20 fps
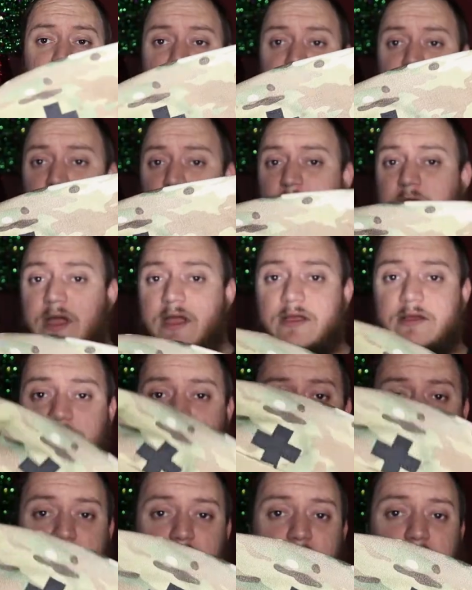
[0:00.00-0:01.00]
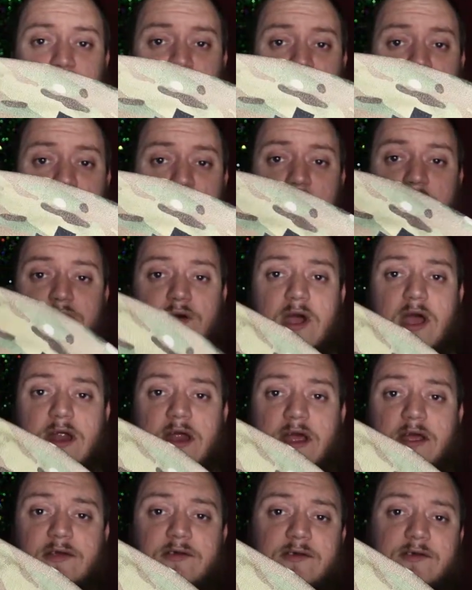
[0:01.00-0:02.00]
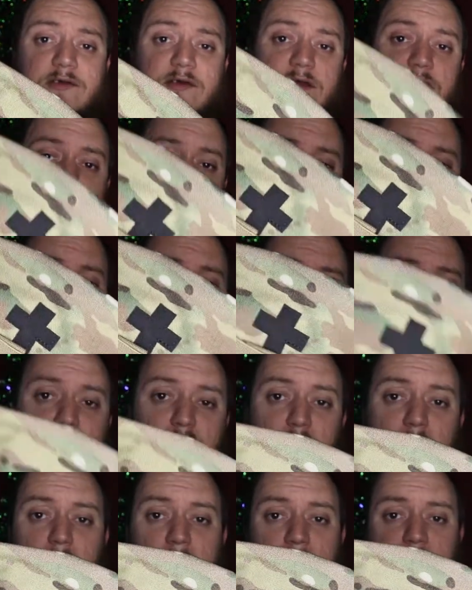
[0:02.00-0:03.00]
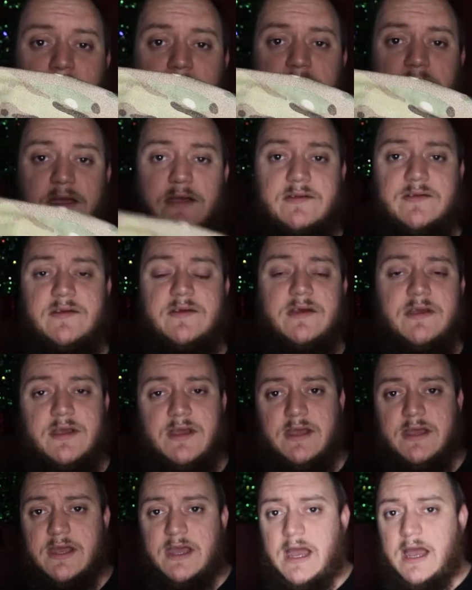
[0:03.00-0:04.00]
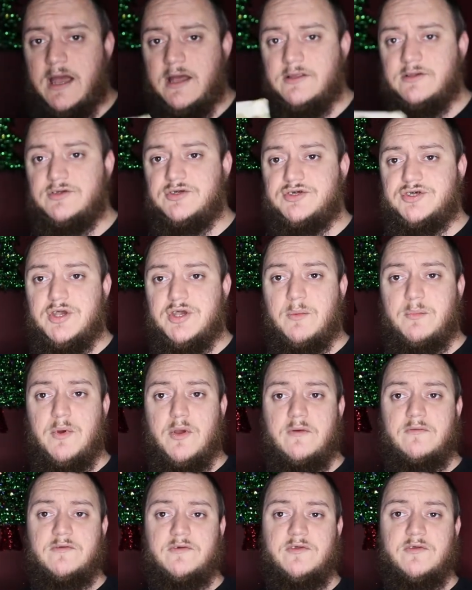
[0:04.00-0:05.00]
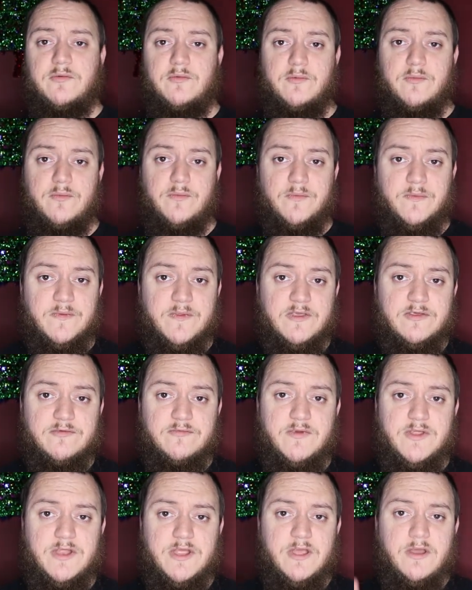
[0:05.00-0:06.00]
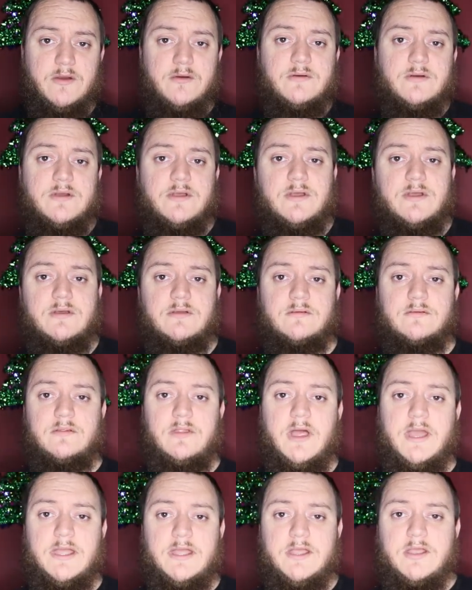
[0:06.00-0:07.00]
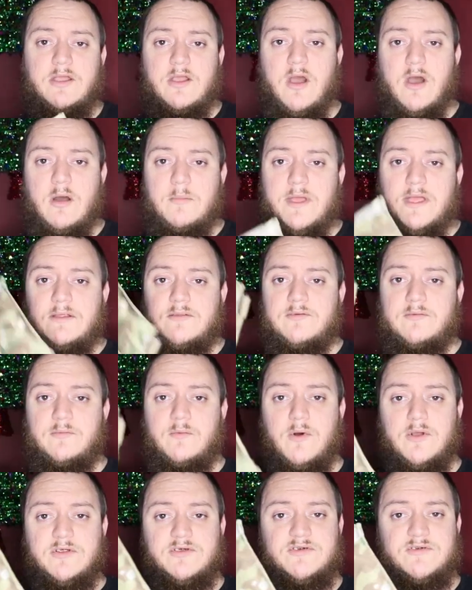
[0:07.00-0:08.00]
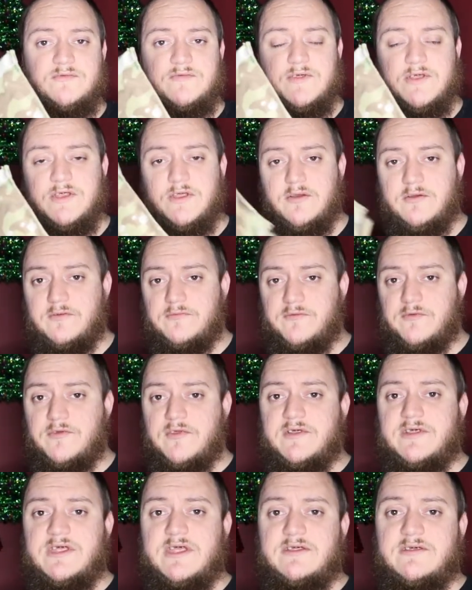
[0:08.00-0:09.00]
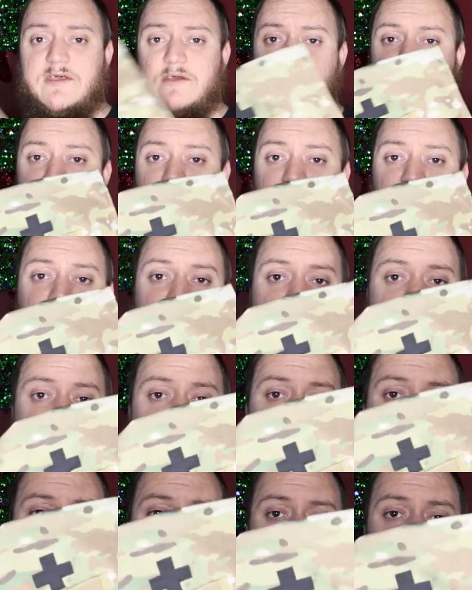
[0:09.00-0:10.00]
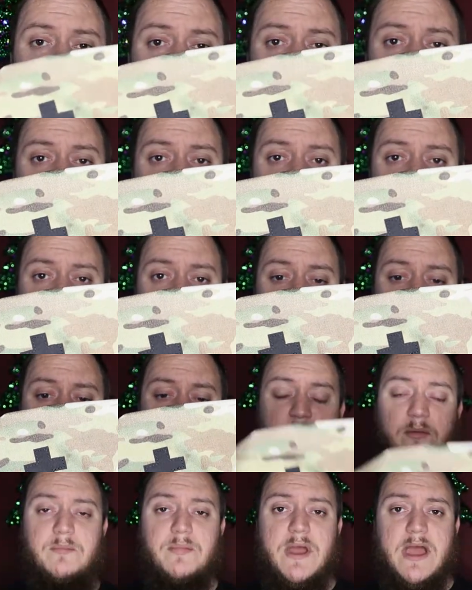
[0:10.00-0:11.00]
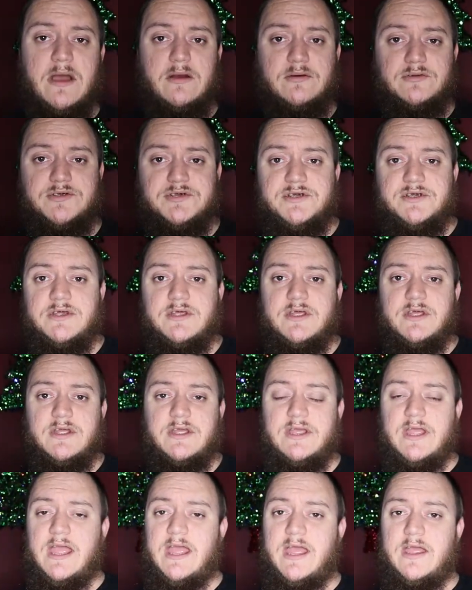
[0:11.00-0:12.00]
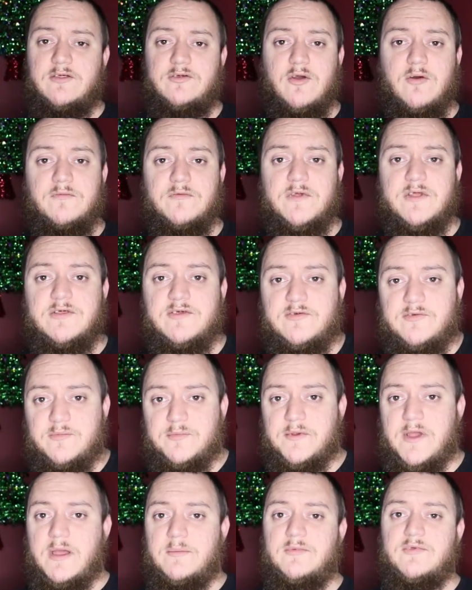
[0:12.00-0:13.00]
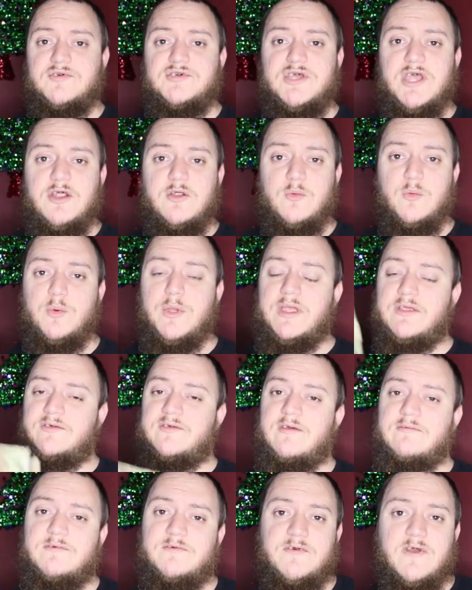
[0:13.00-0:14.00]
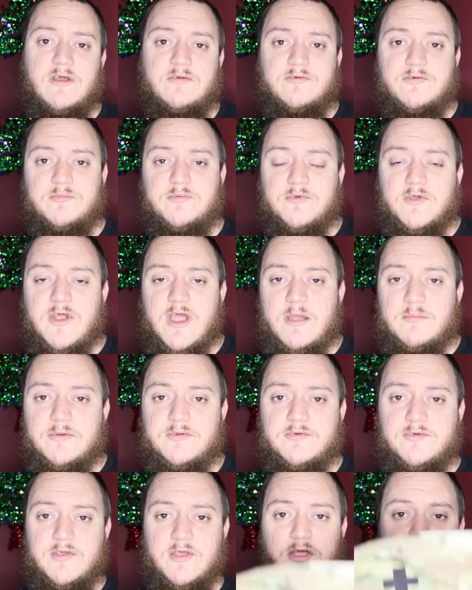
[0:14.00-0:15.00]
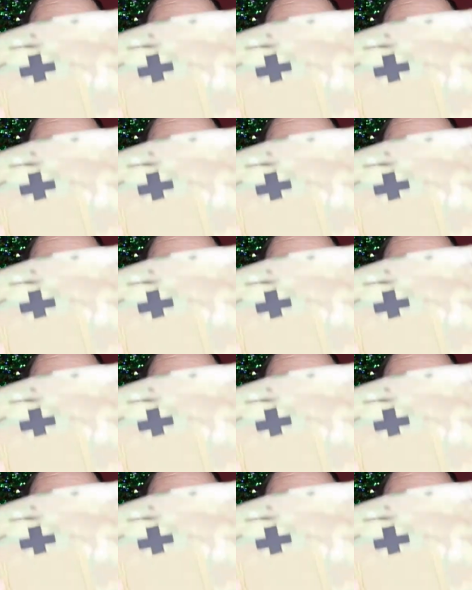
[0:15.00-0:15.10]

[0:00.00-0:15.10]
a giveaway for a Kydex blowout kit. Jump over to this video, like, comment, watch the video for the details on the dump pouch, and don't forget to subscribe to the channel. When we hit 75 subscribers,